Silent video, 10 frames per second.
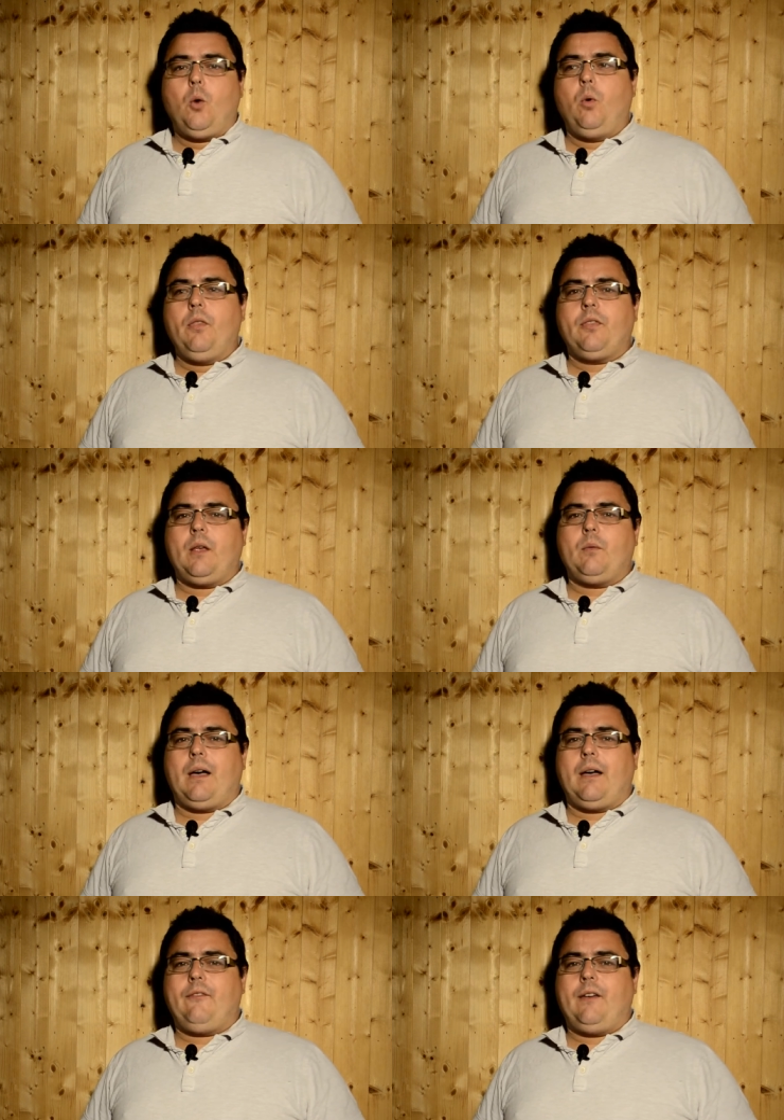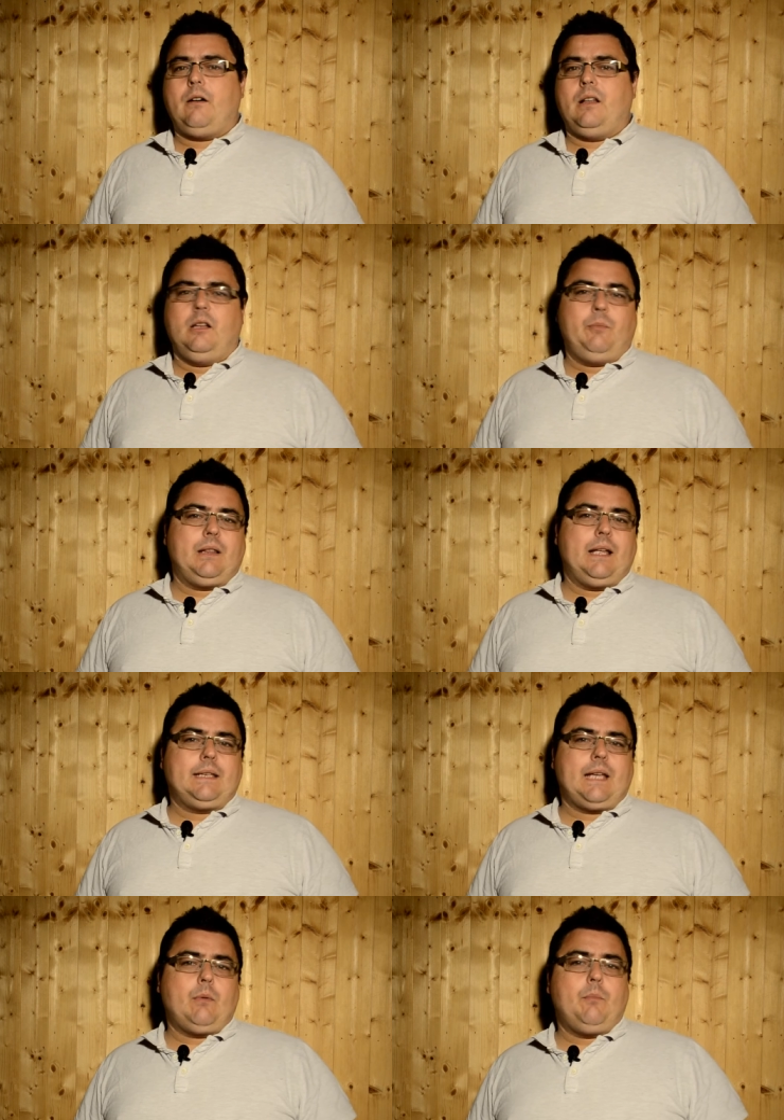One thing what I felt a little bit let
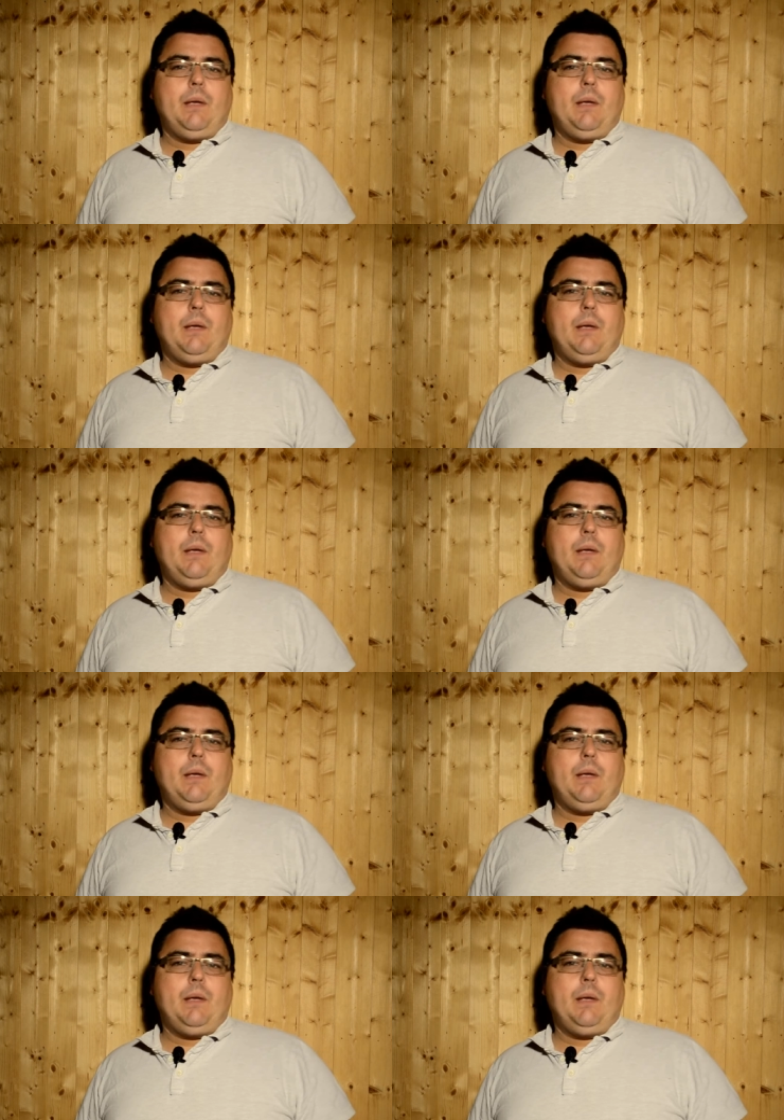down with